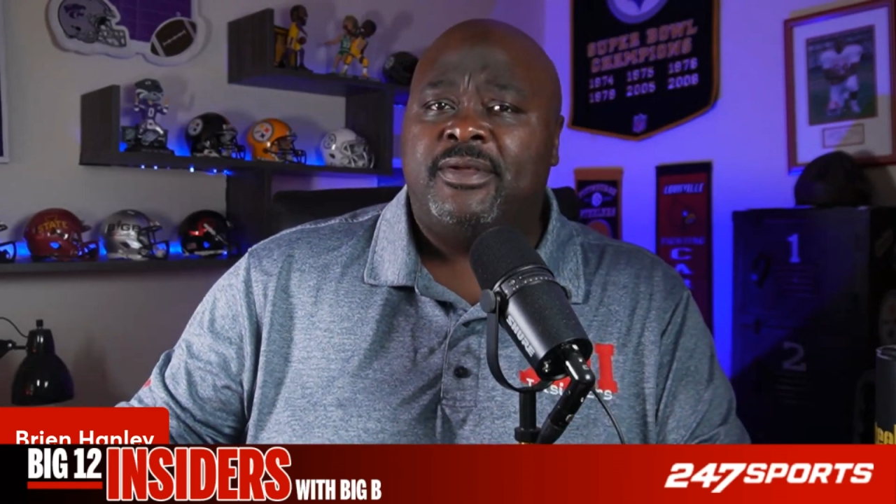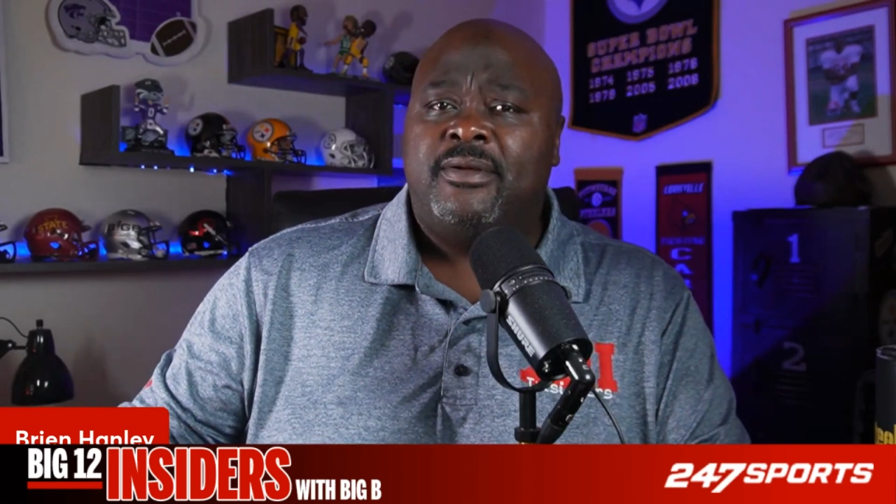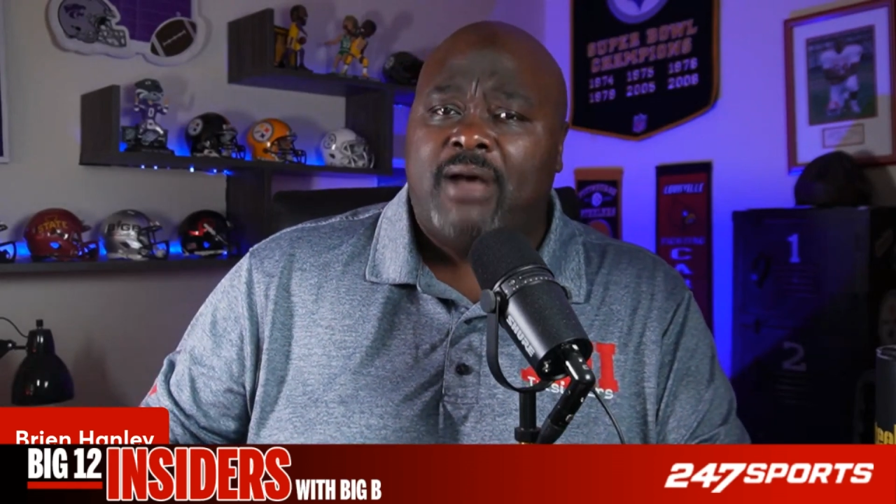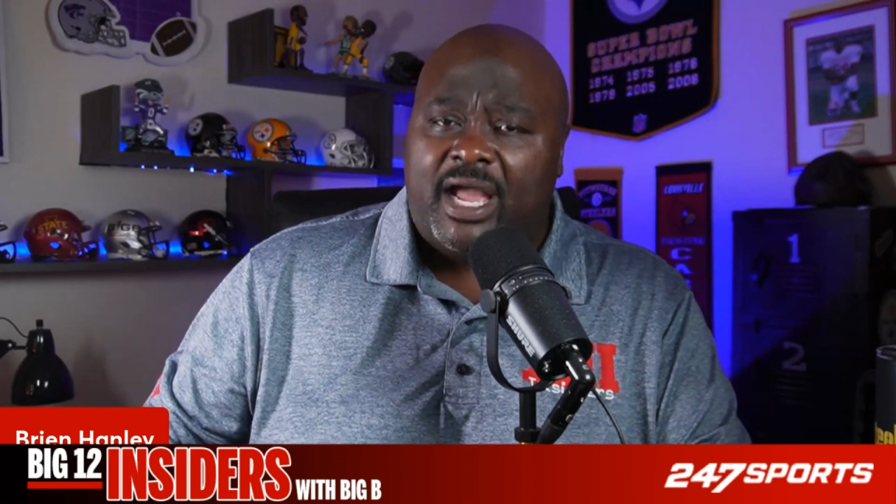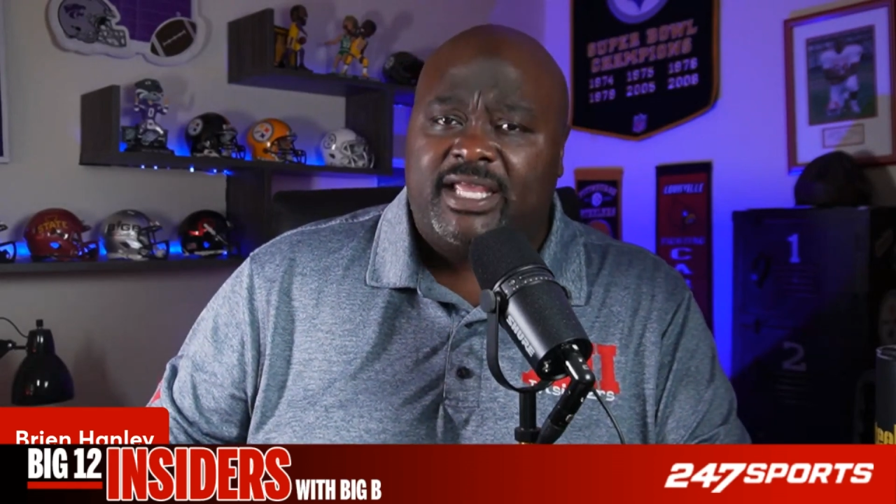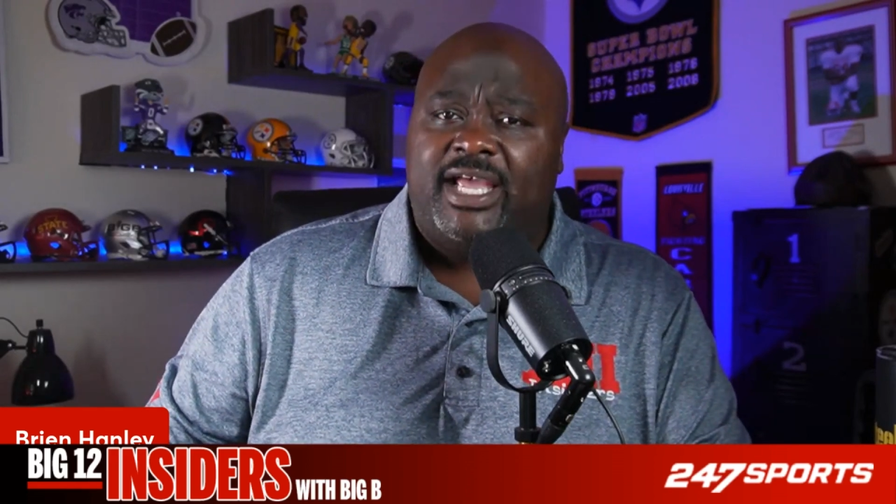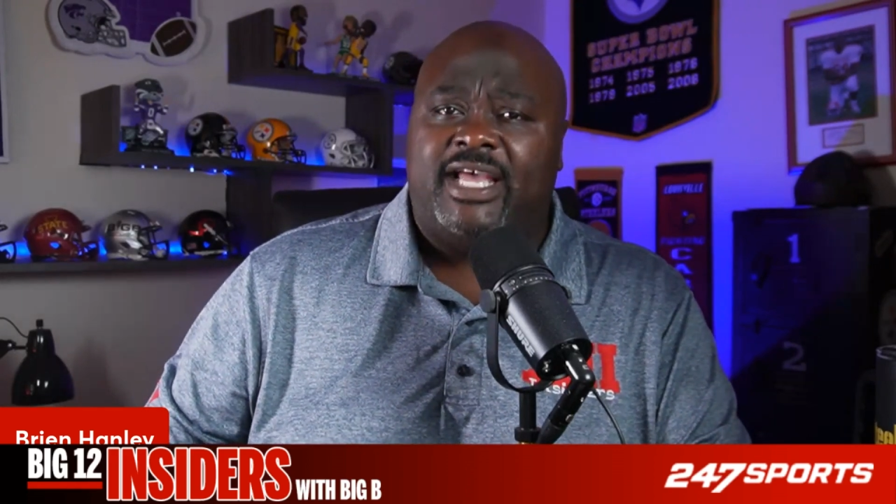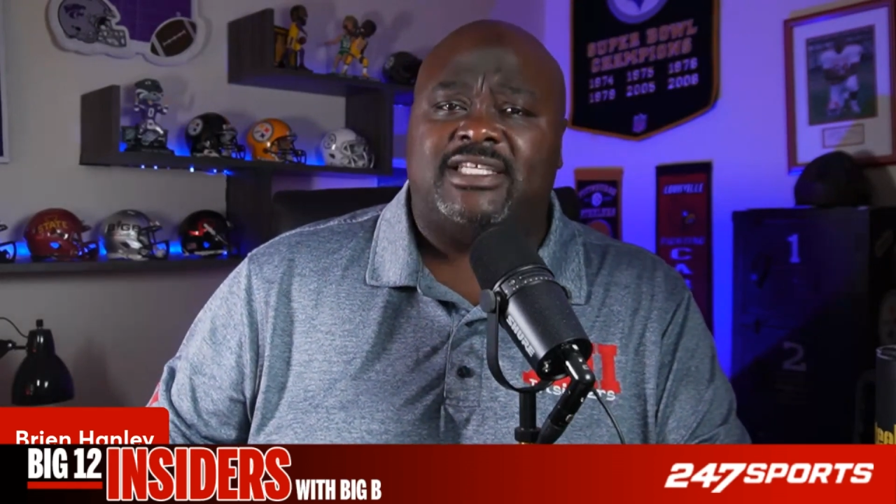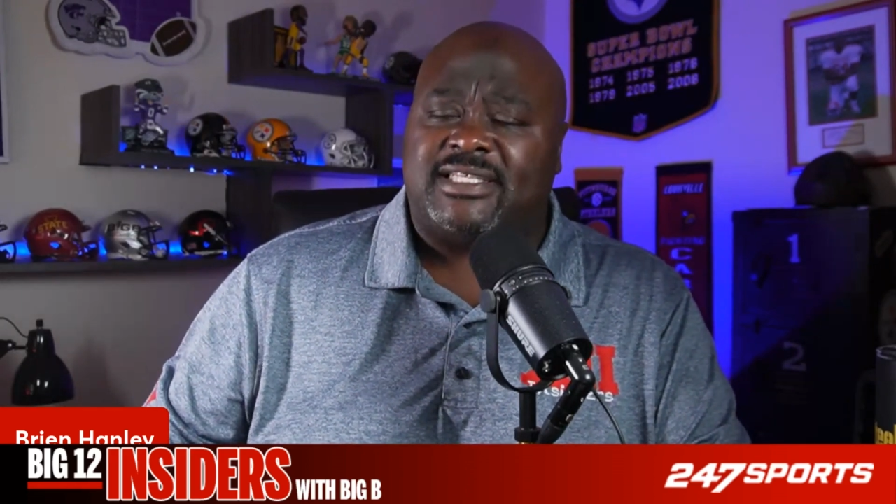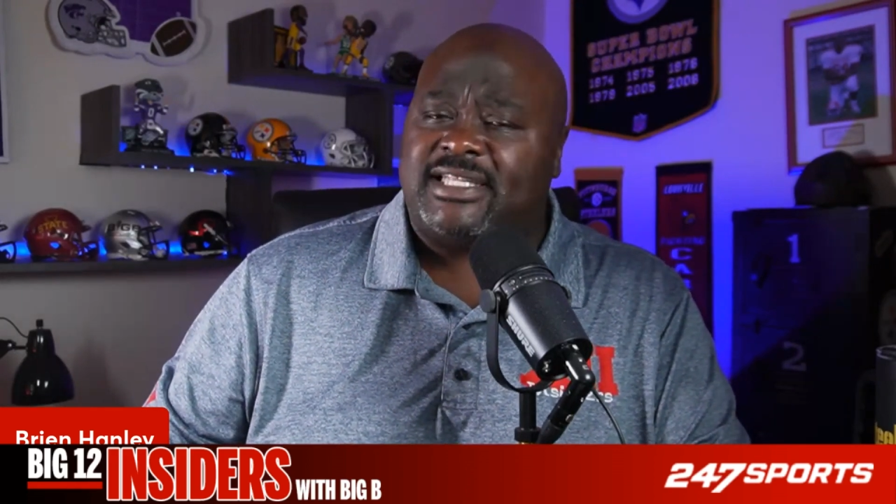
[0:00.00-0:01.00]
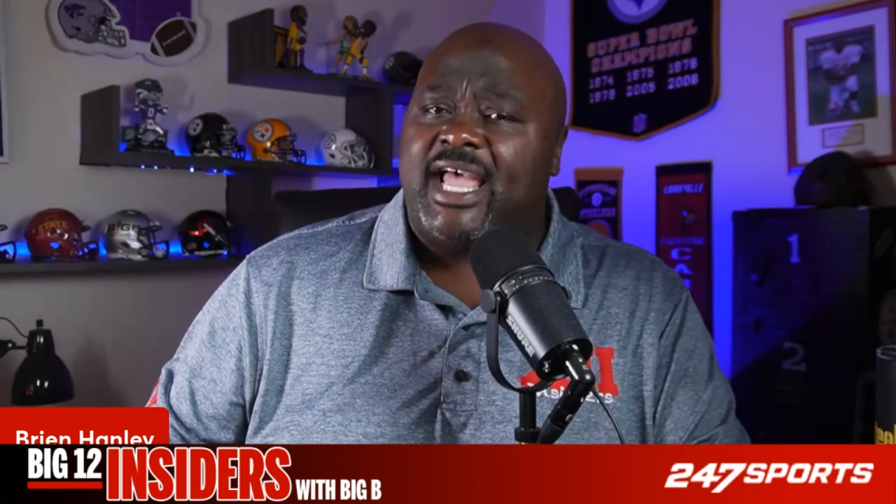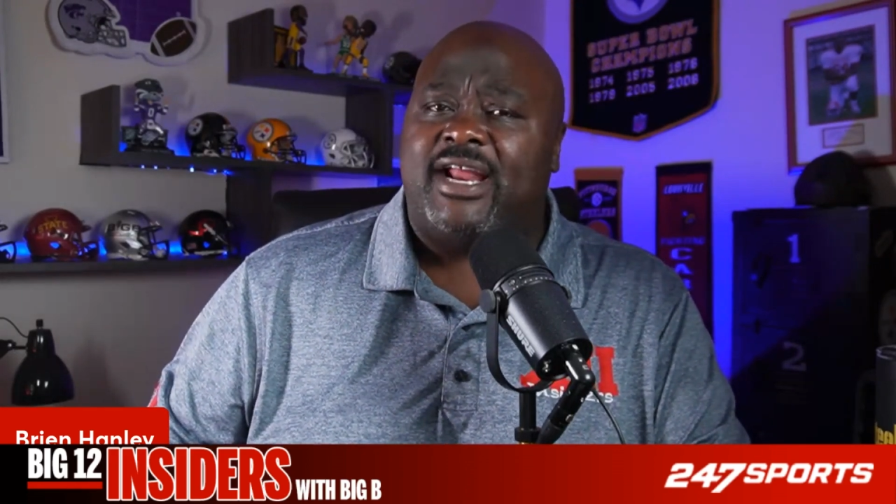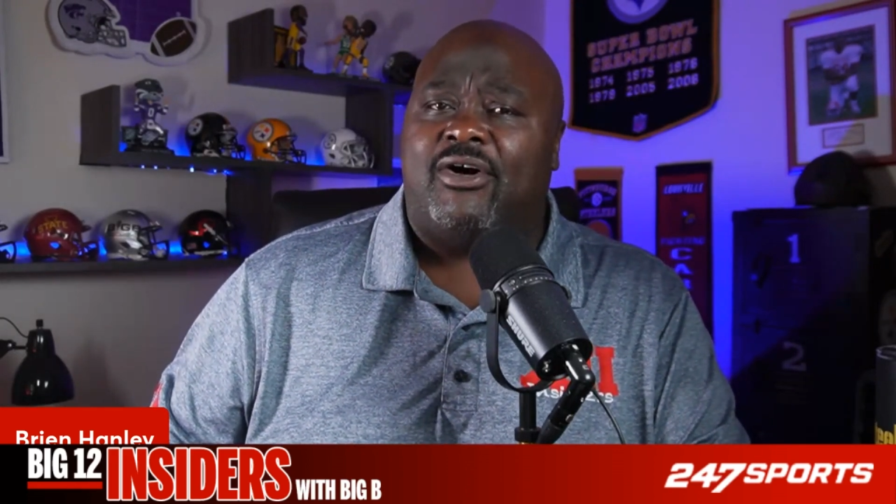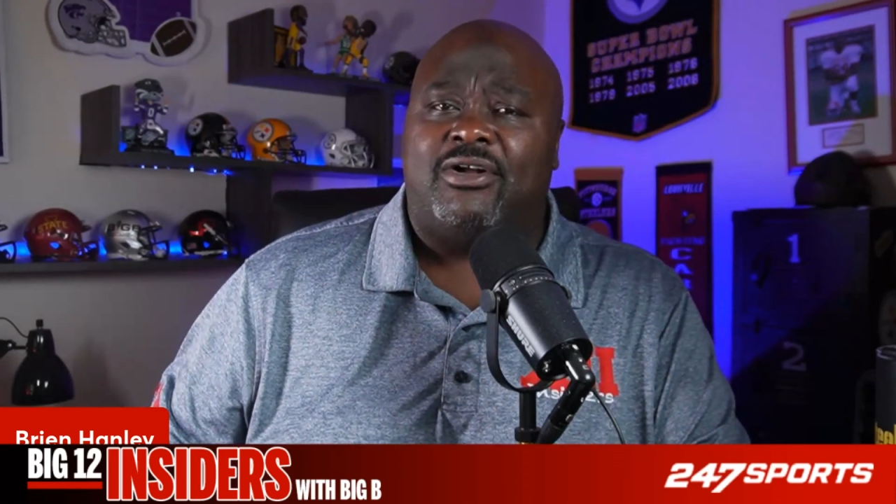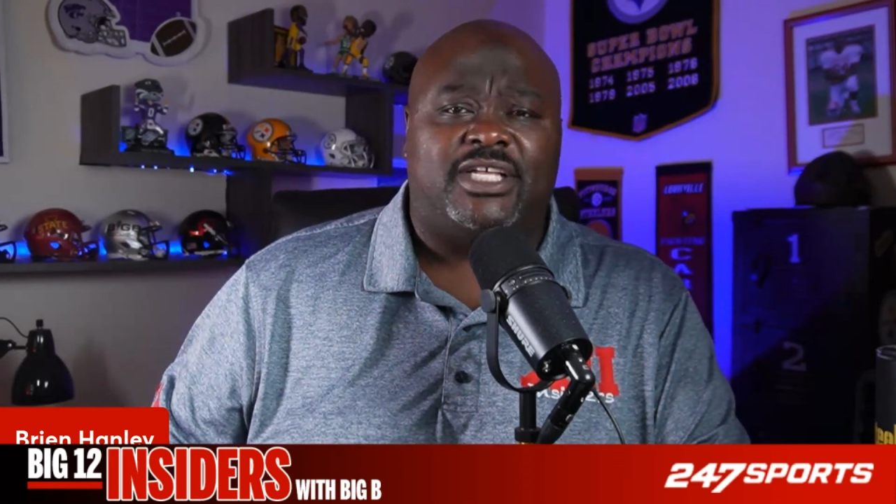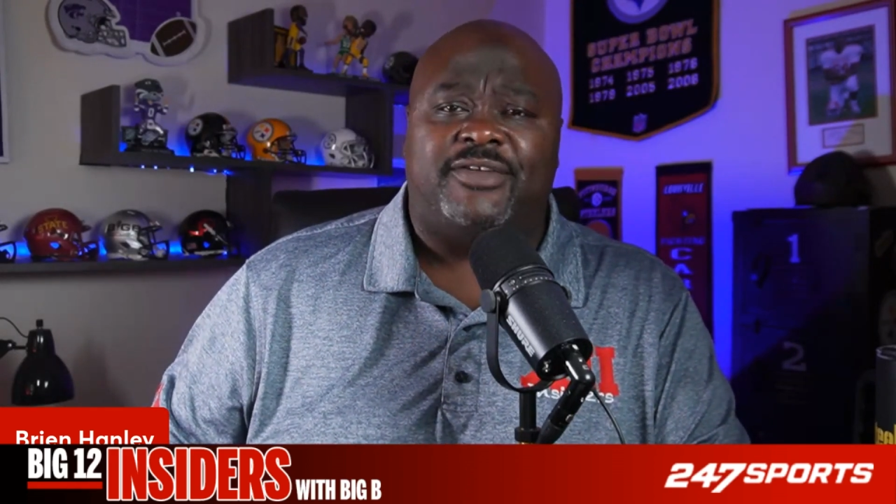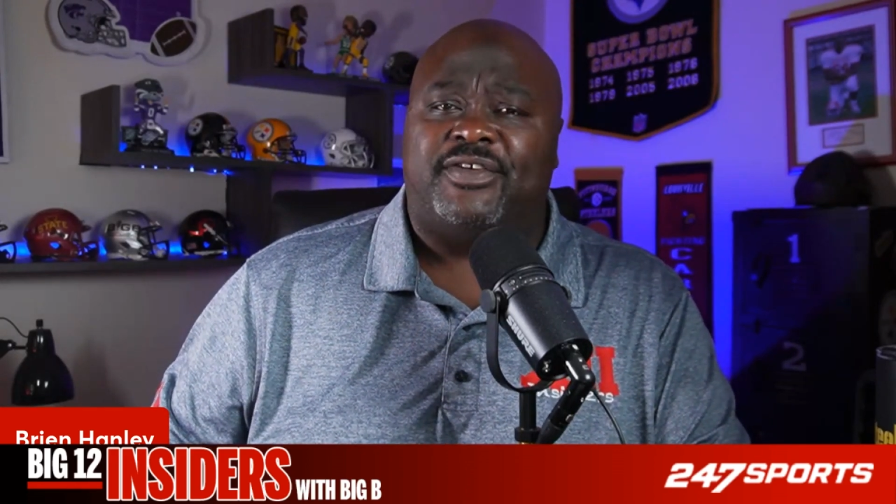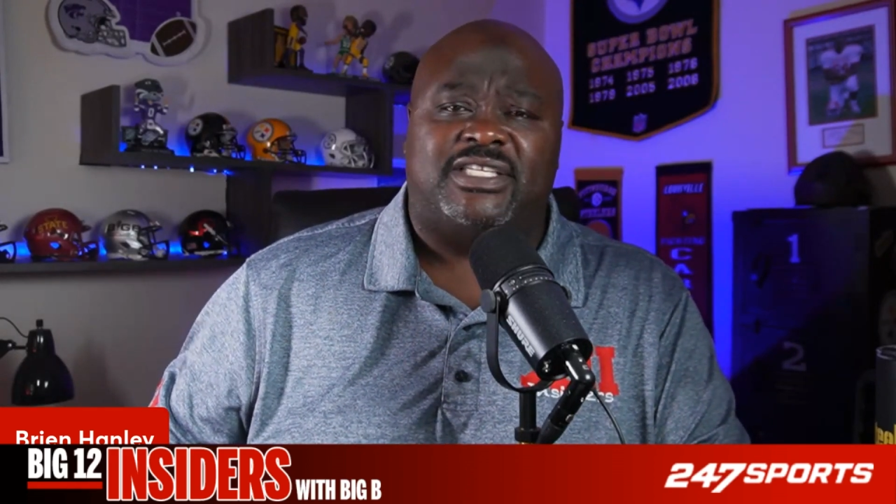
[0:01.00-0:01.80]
by Kansas State on defense.